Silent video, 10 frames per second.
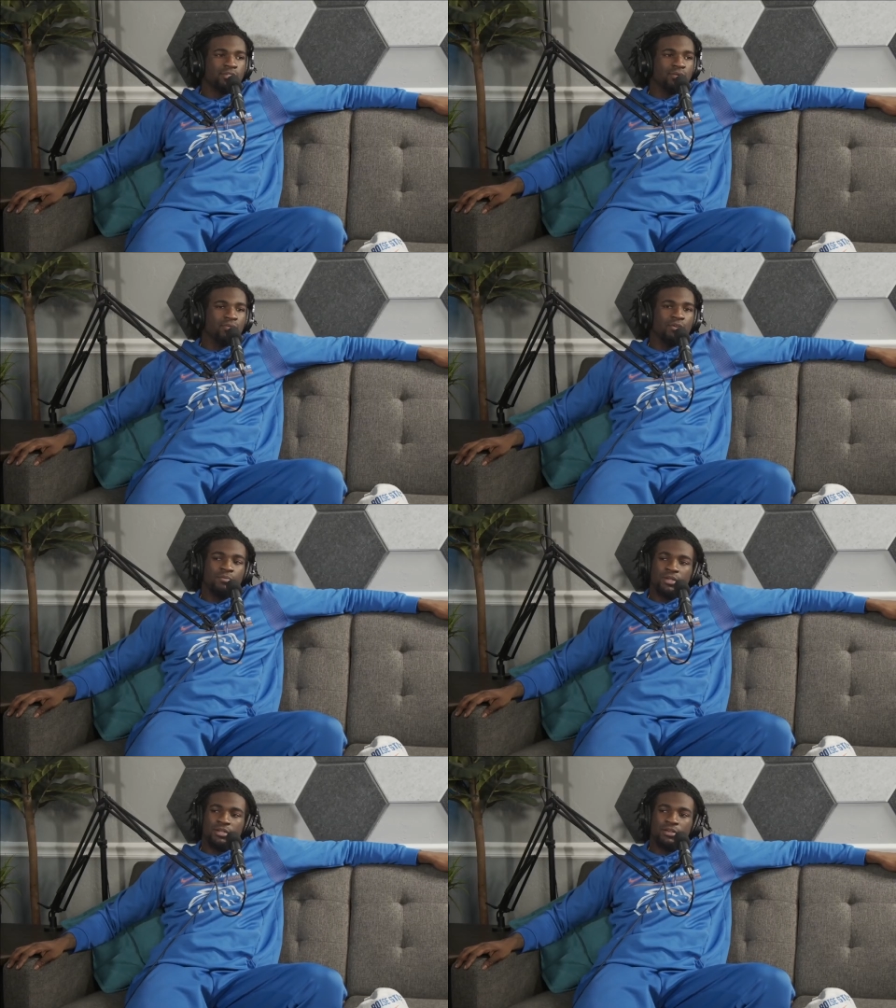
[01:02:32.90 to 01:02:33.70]
It's a
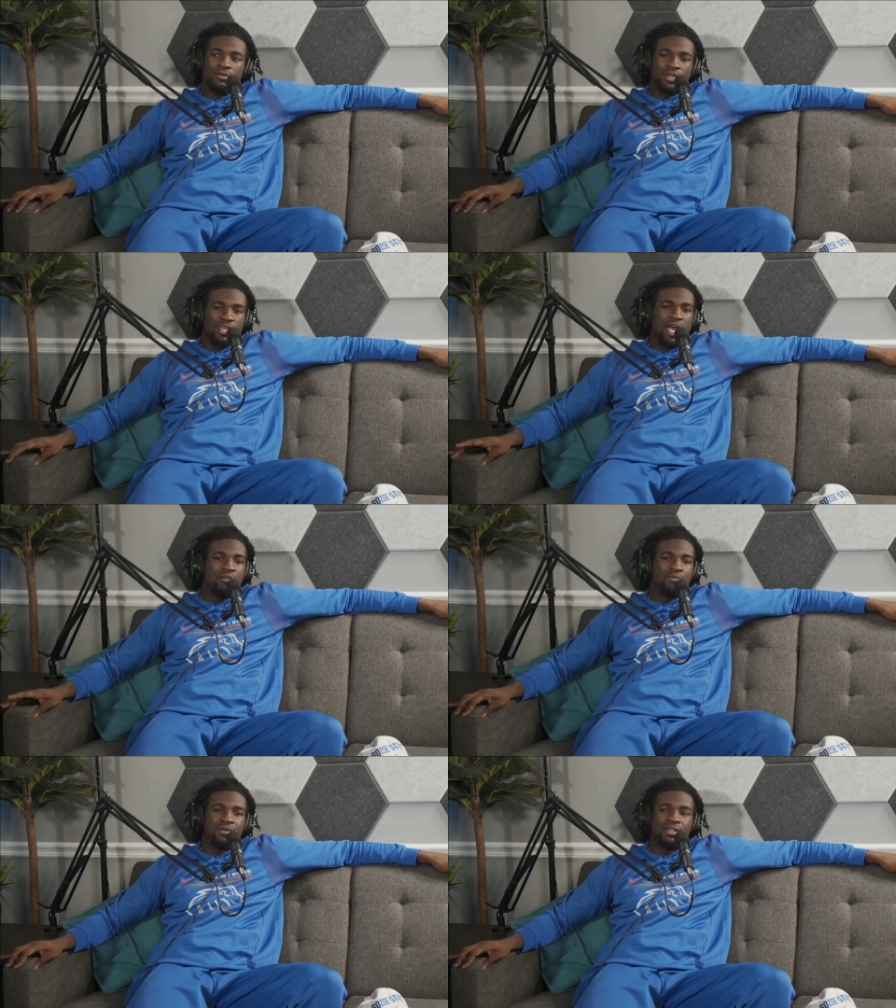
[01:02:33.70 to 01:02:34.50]
real big deal. And
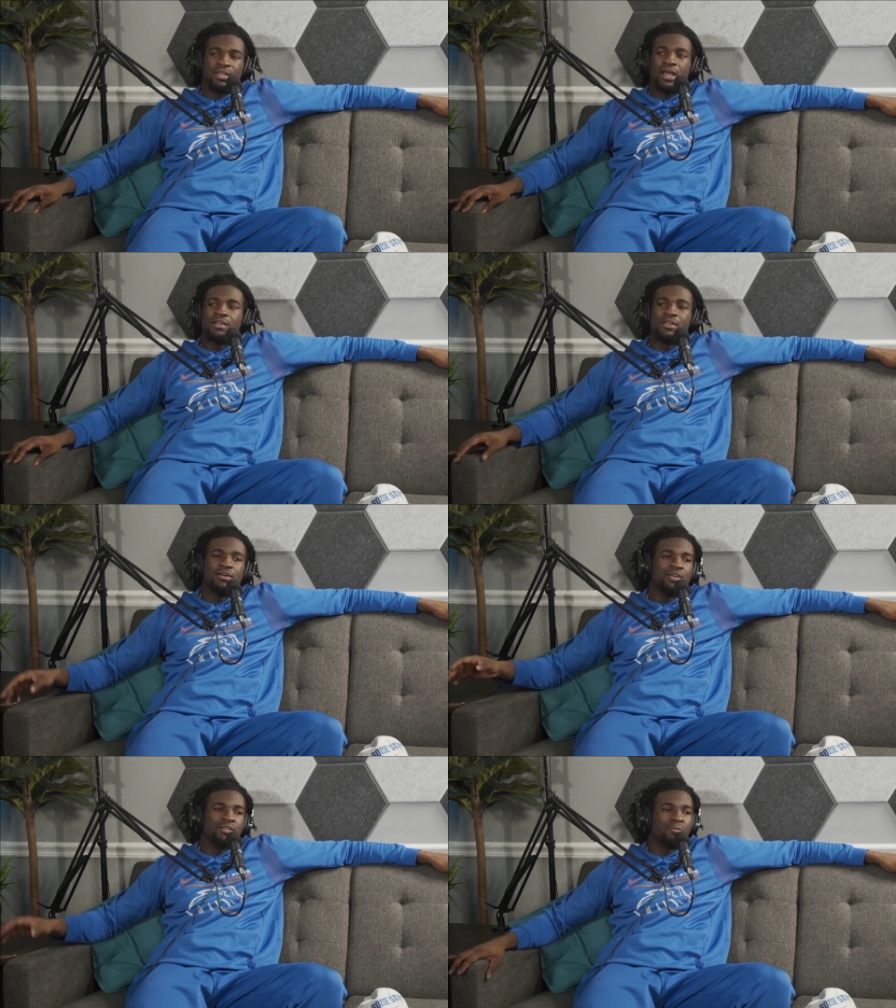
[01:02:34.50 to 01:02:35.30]
Calvin really, I
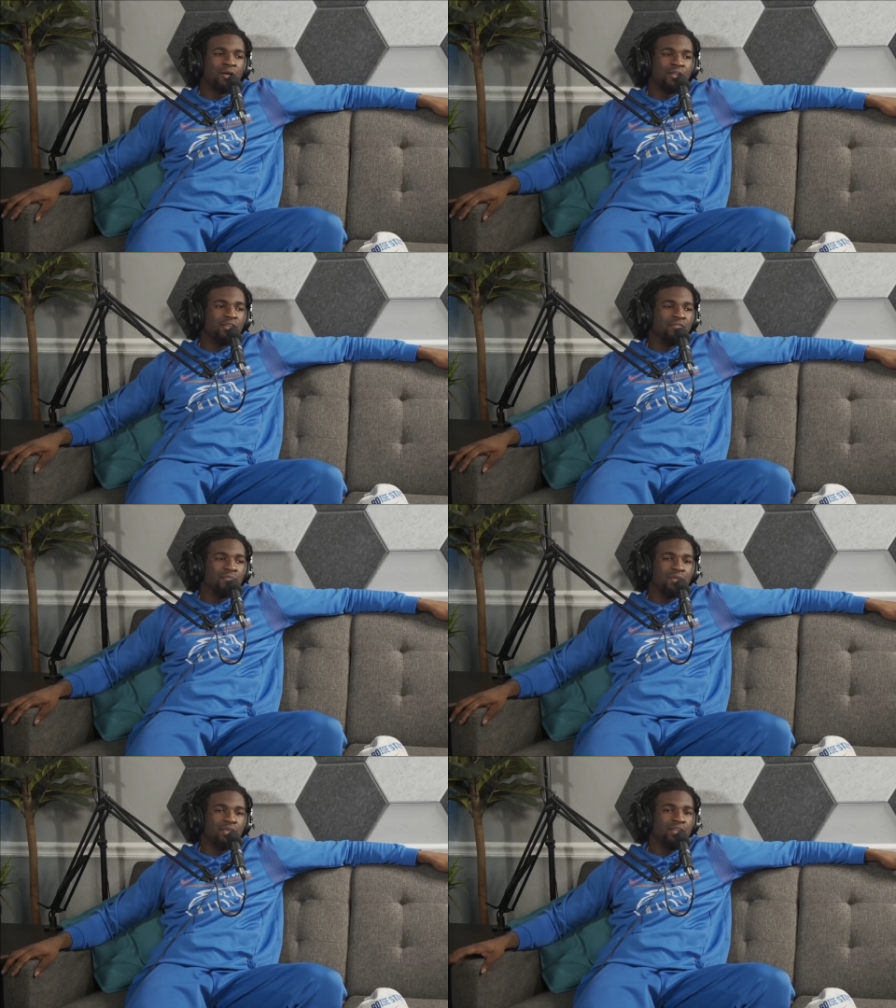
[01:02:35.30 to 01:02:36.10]
know he
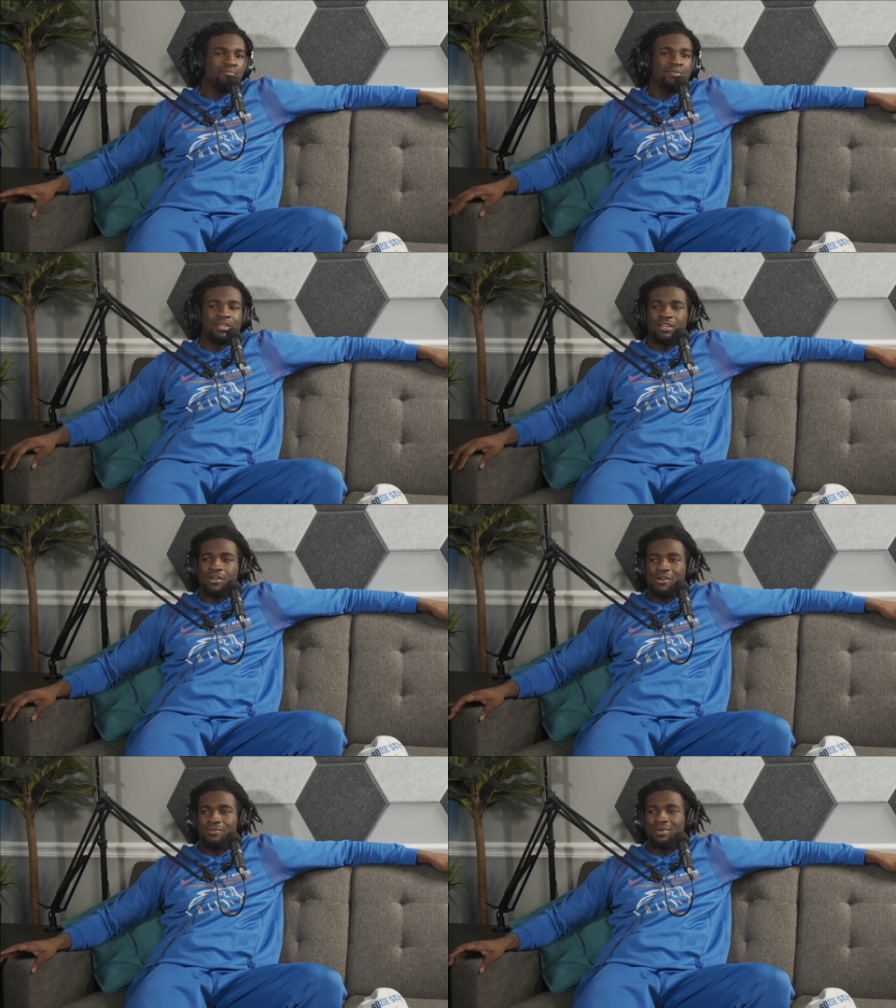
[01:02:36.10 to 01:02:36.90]
didn't mean
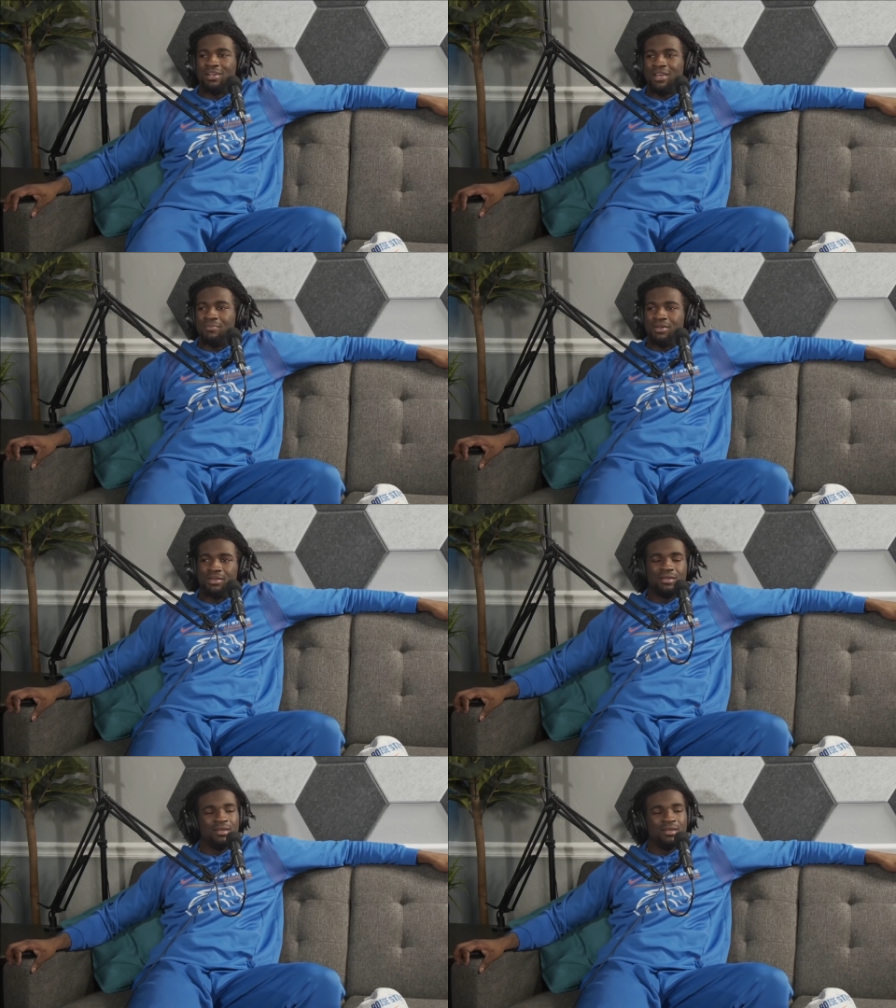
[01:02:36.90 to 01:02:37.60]
any harm by that, but